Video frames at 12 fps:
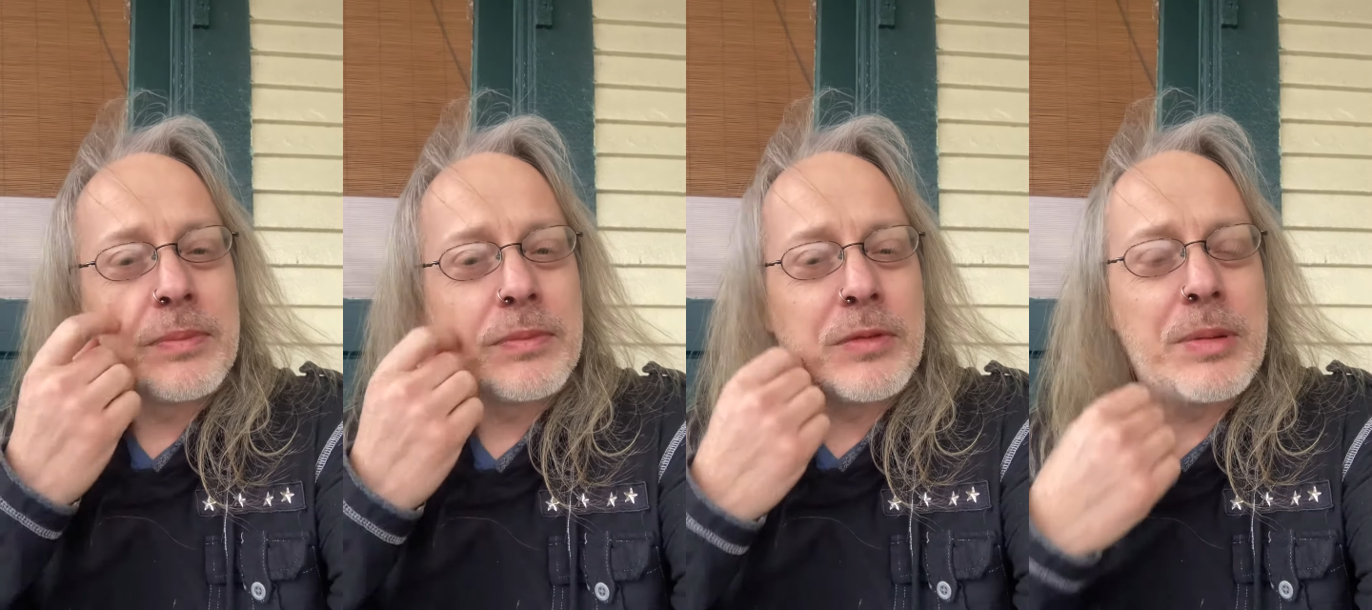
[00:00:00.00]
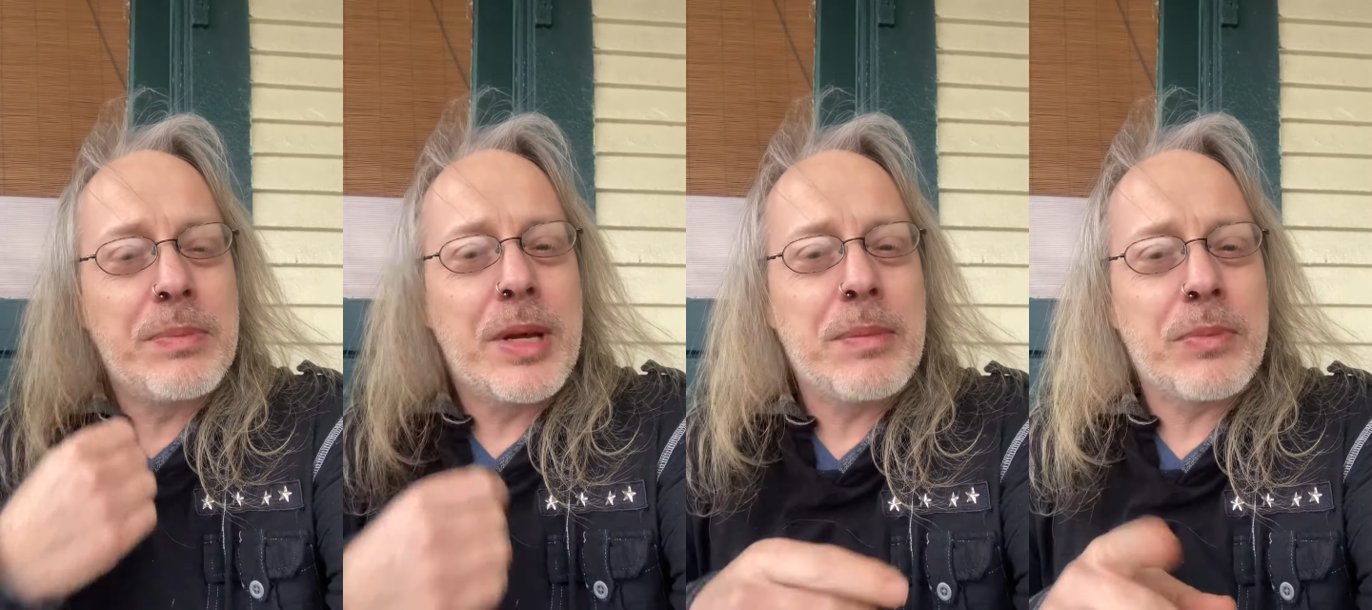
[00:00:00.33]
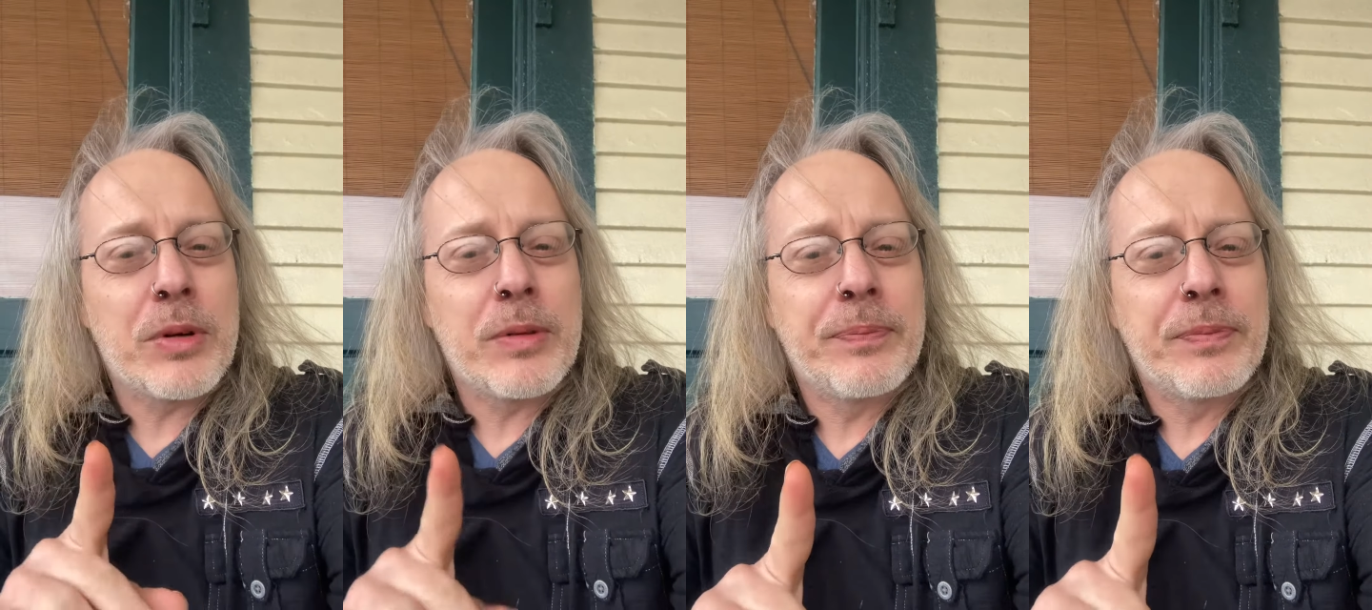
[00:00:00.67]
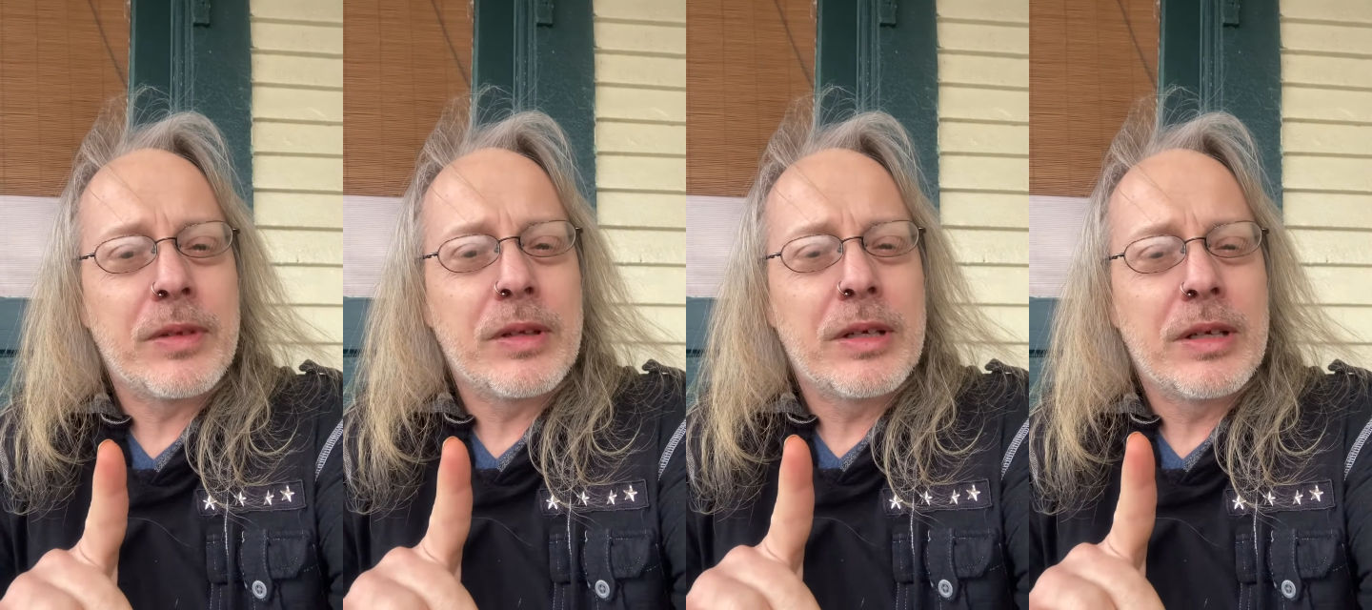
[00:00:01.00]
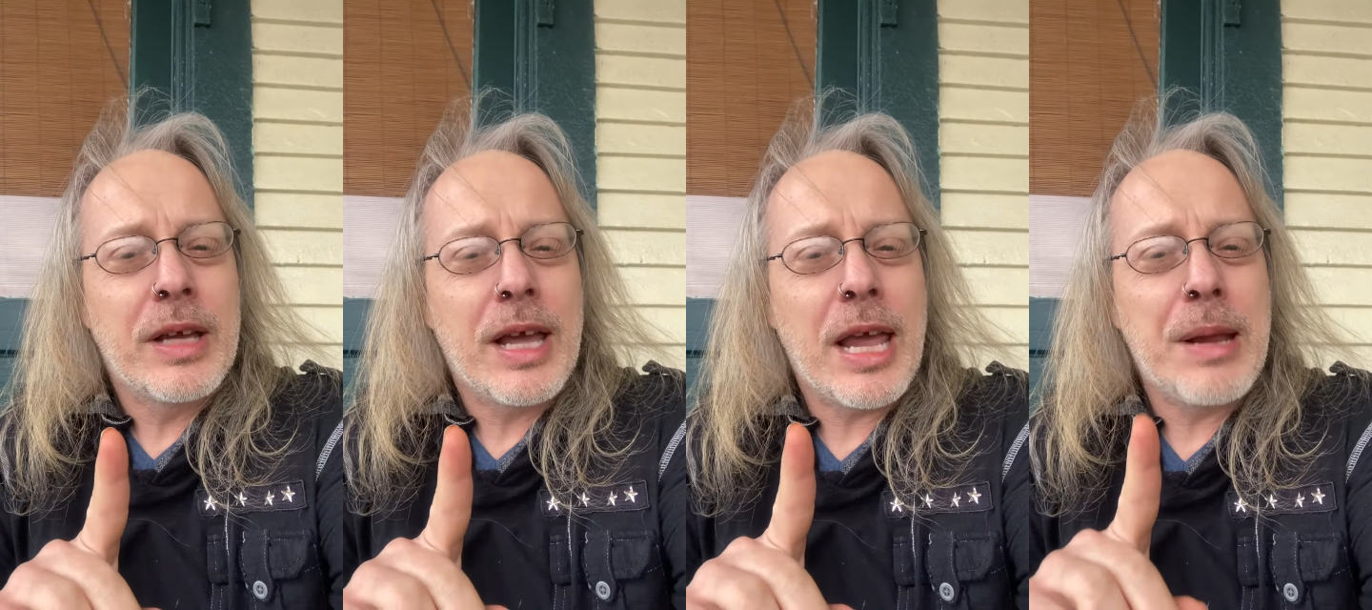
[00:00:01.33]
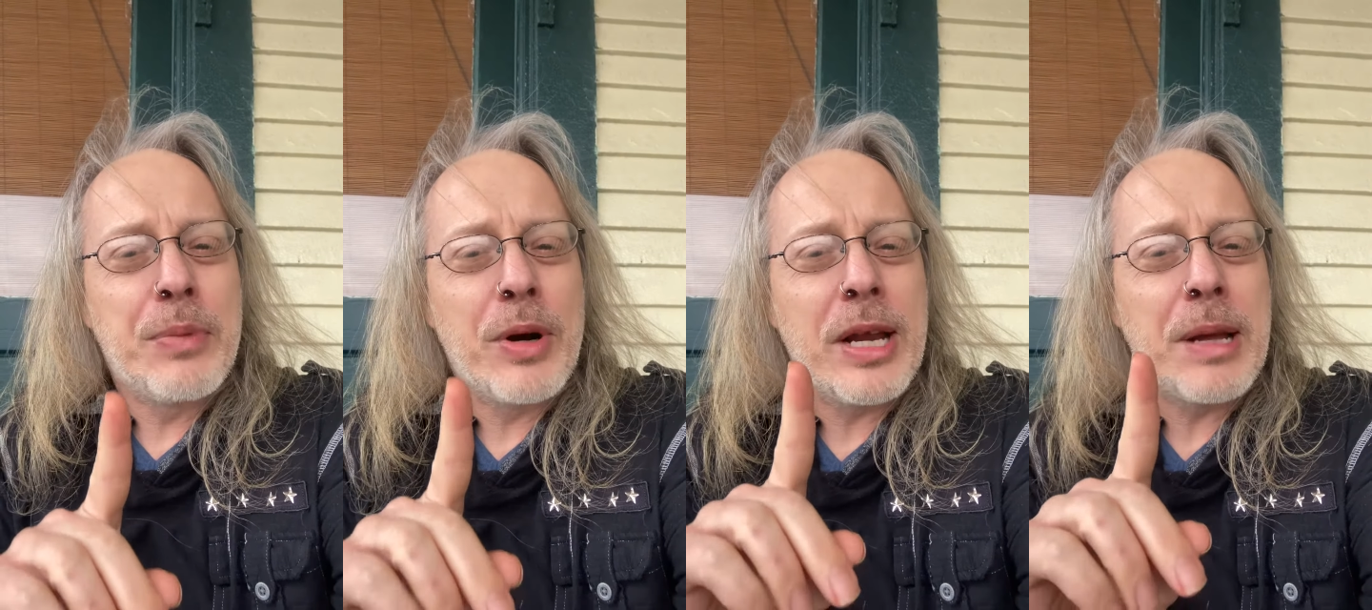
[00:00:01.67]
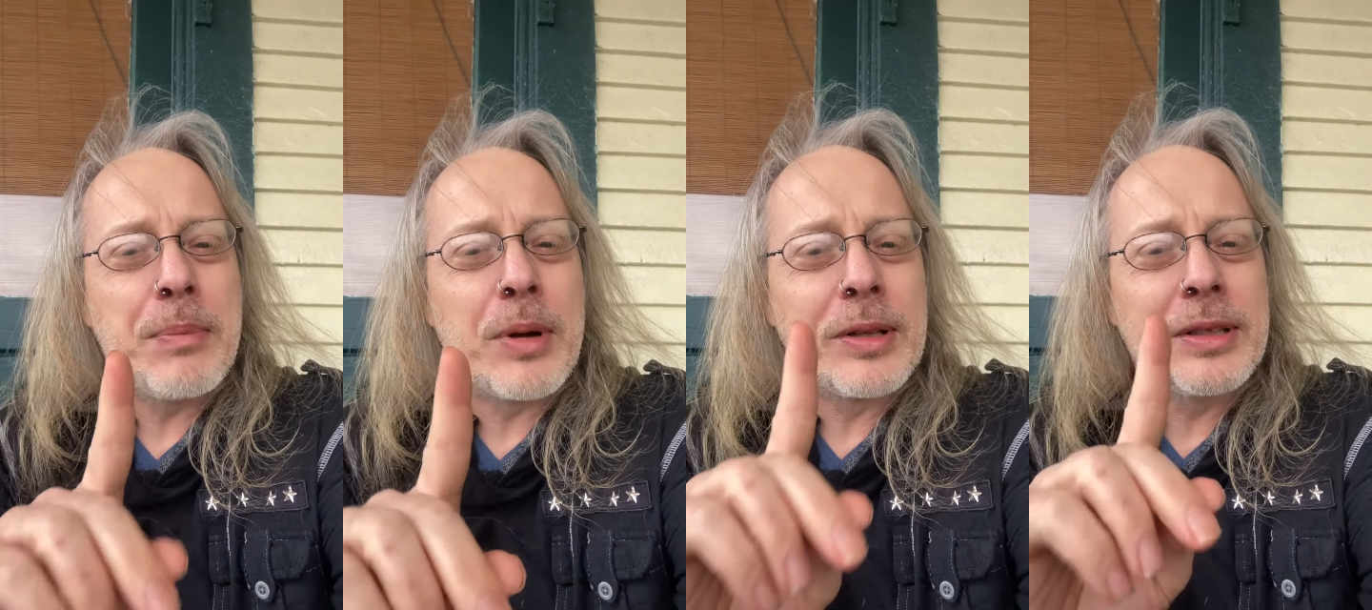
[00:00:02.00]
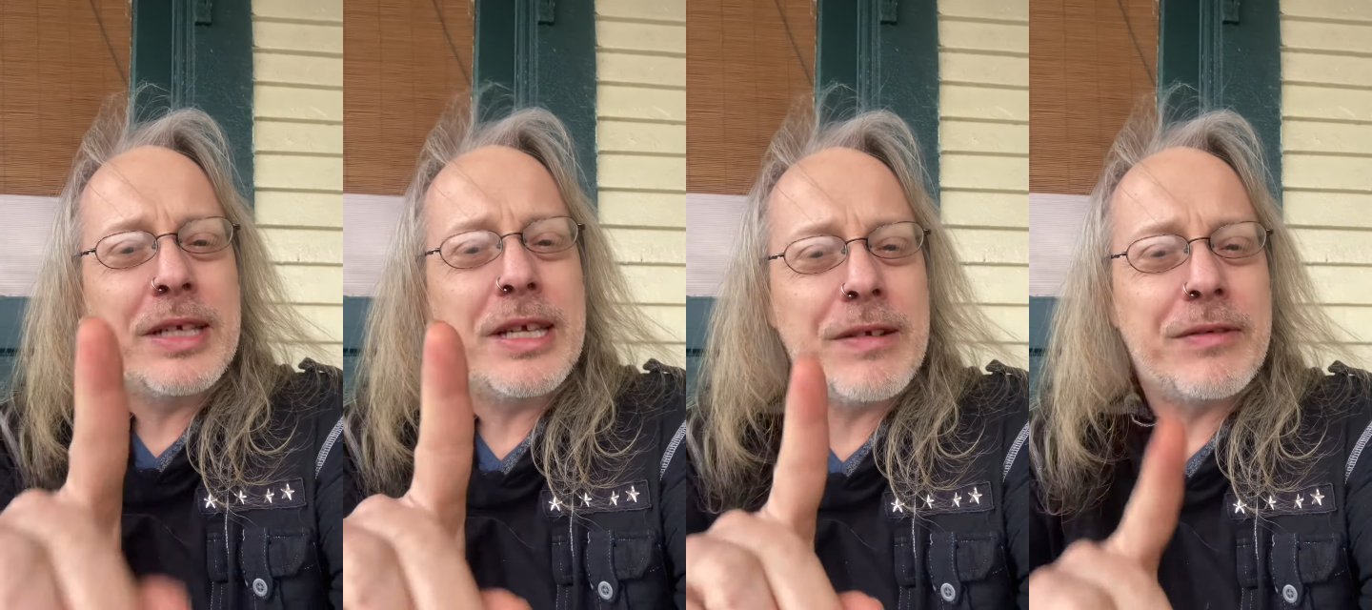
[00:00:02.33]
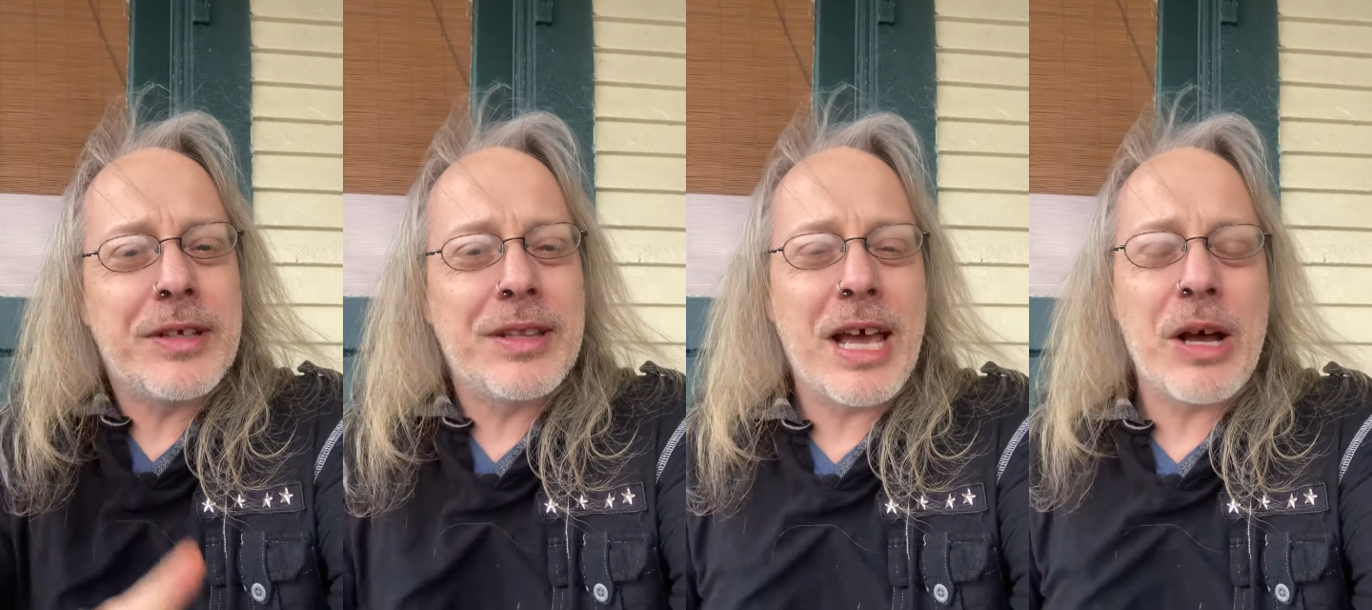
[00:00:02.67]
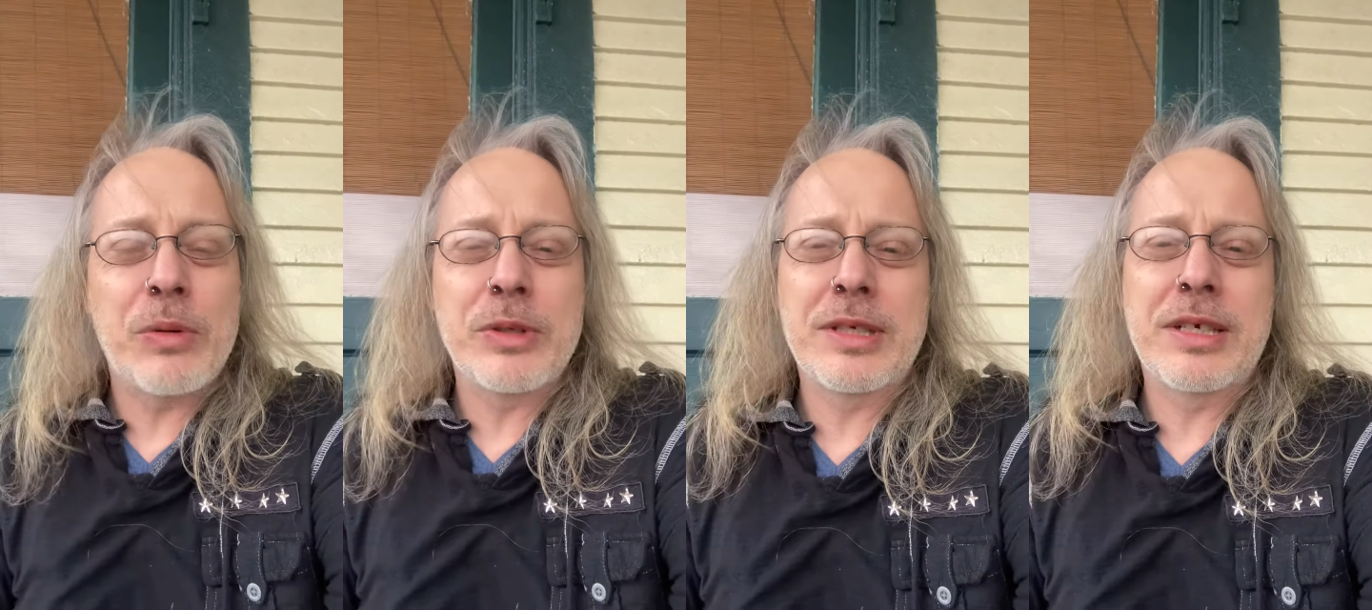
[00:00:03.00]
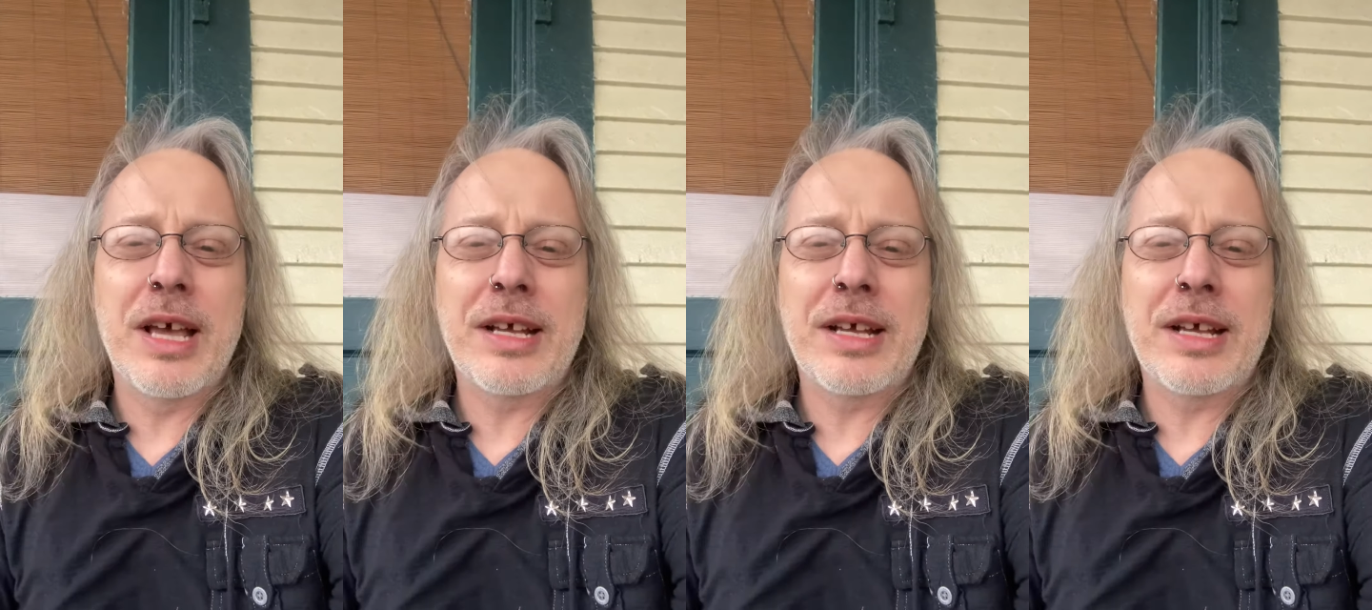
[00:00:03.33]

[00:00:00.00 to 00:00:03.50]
Remember, Abraham believed and that was